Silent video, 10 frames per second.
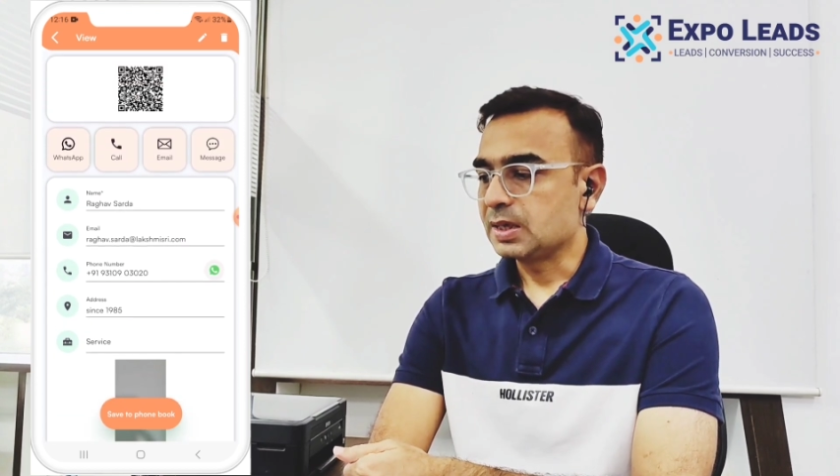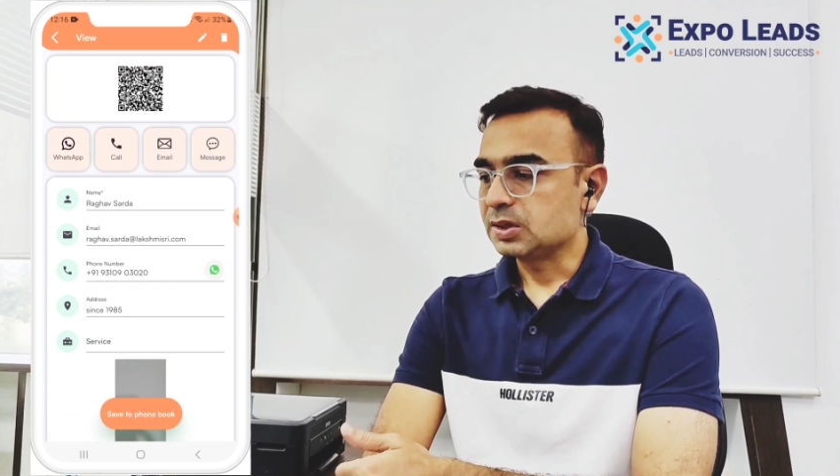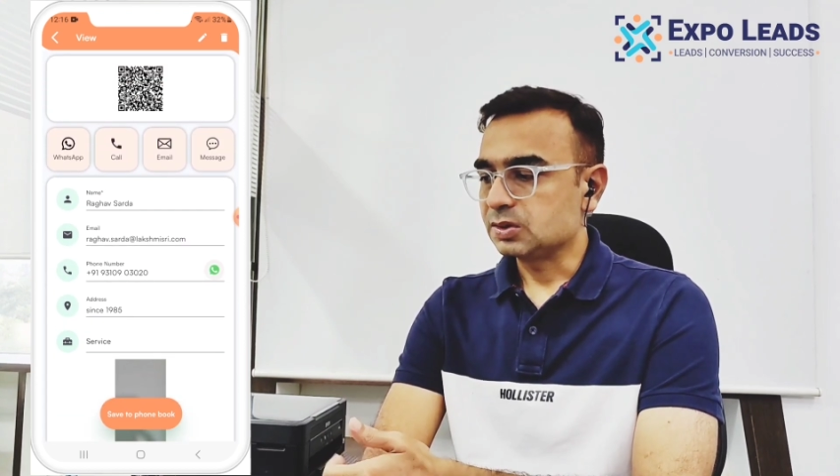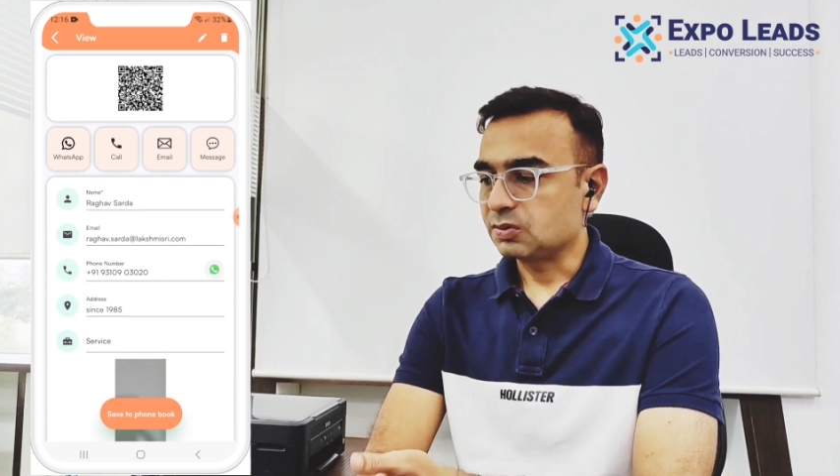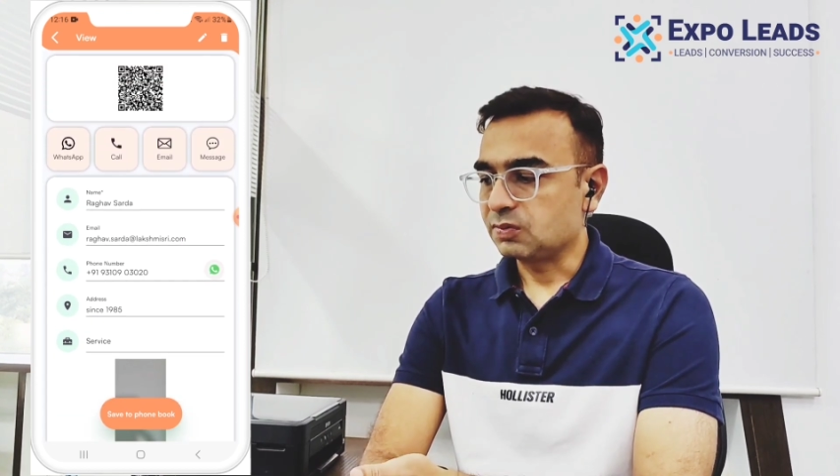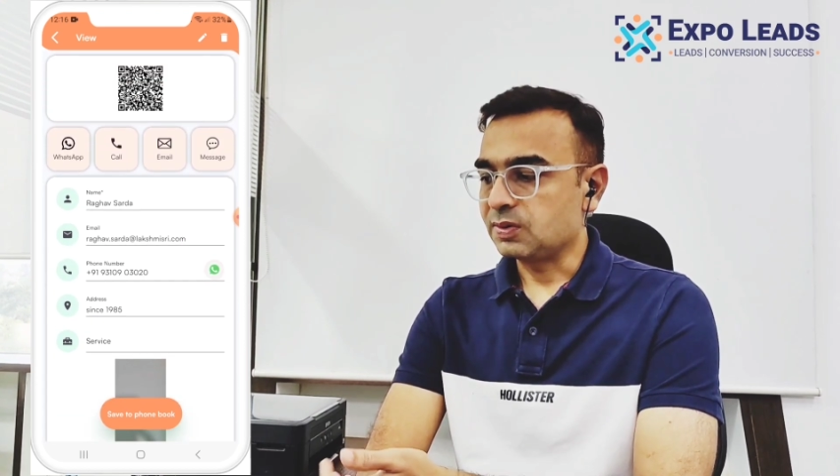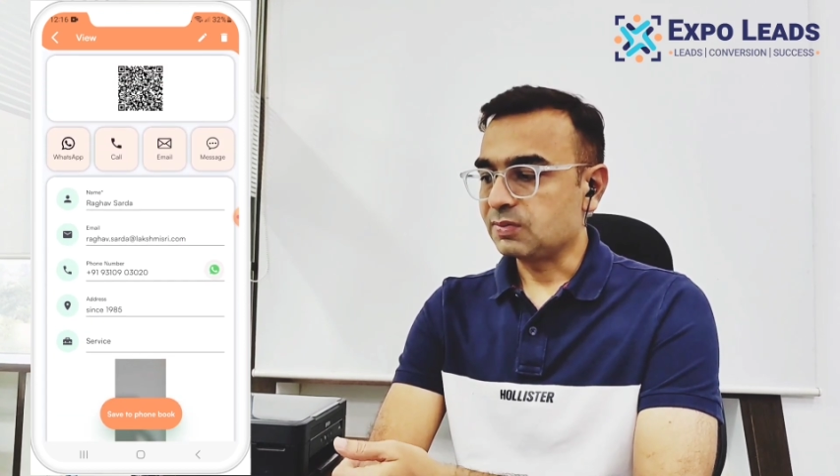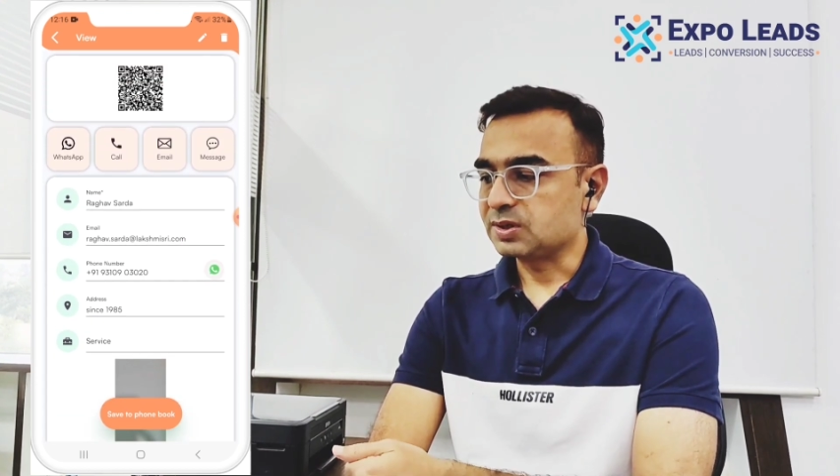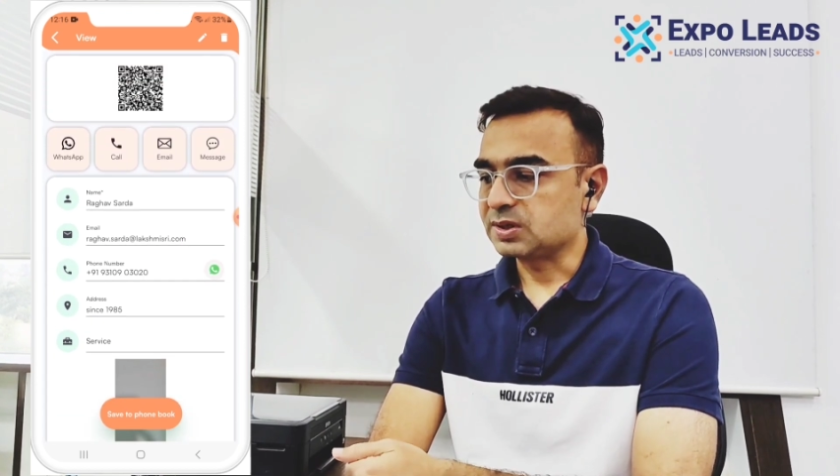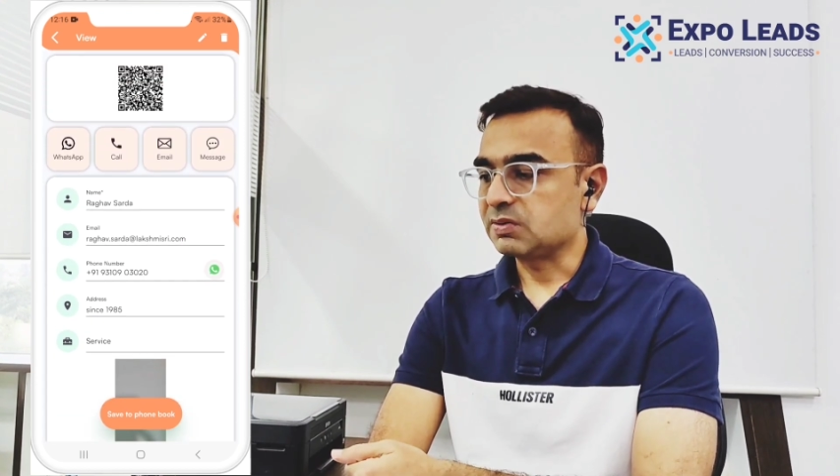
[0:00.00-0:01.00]
so we have
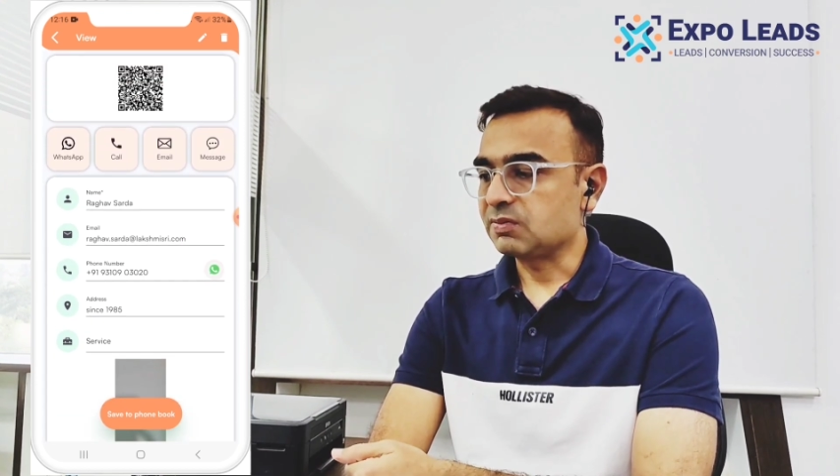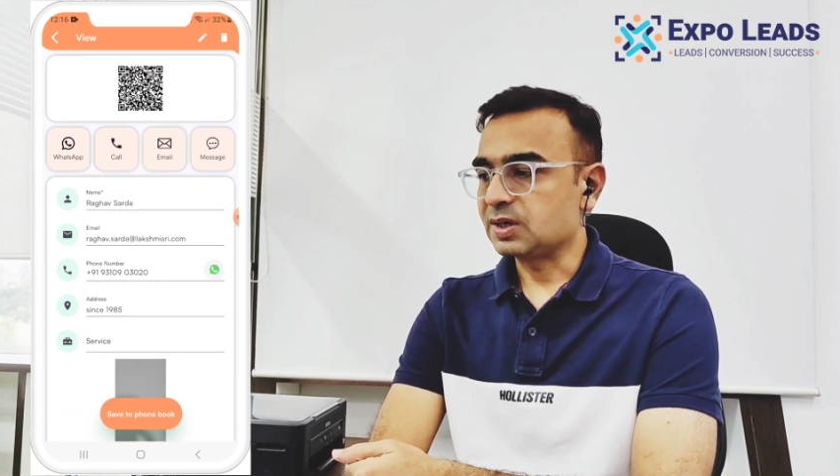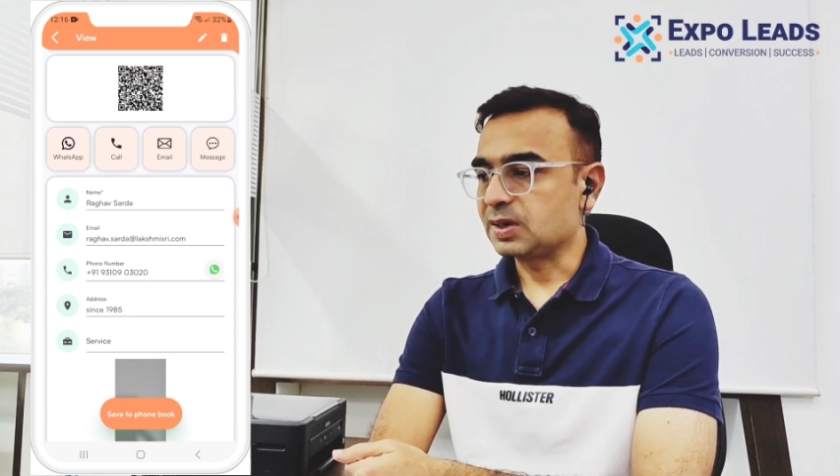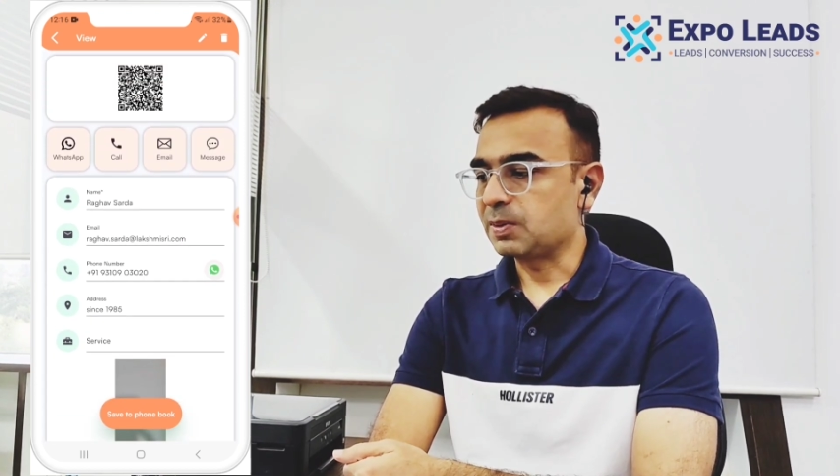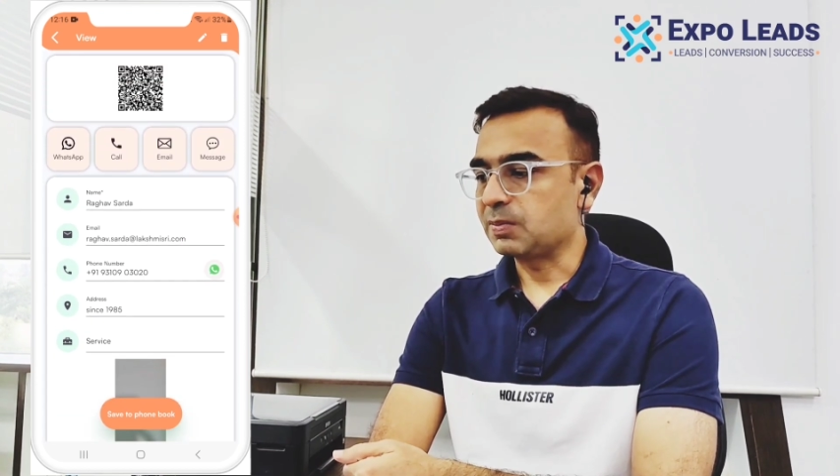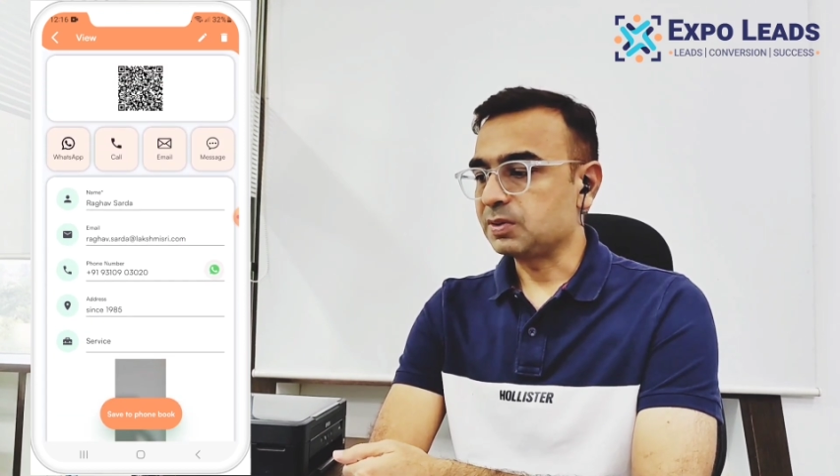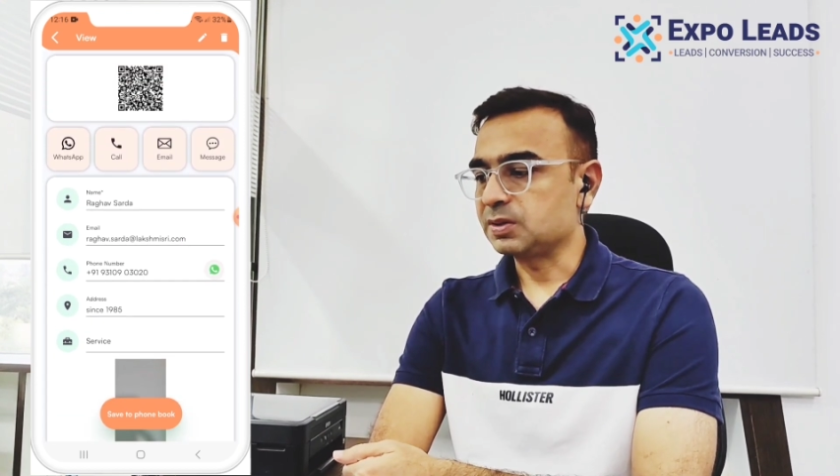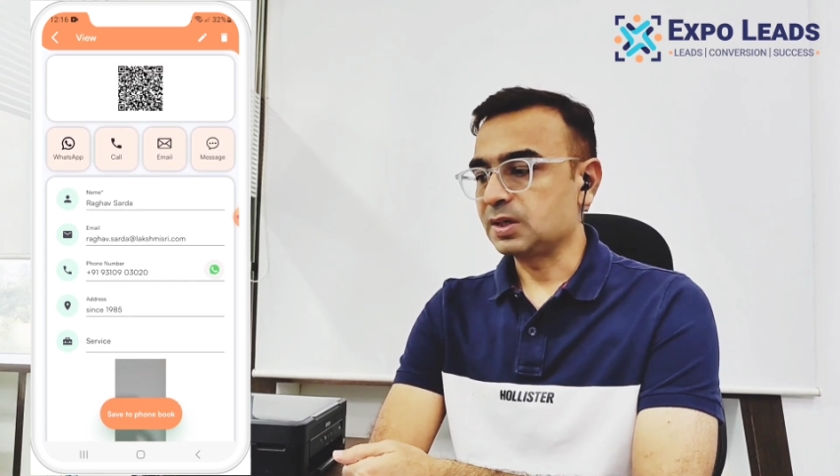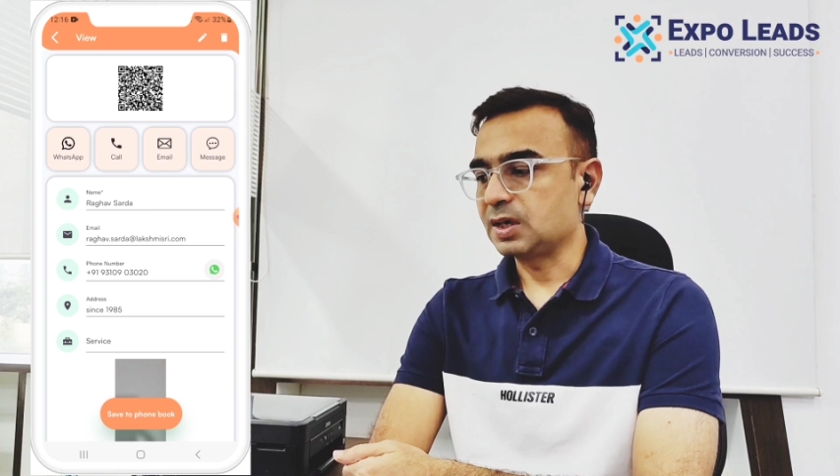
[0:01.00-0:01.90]
just given that permission.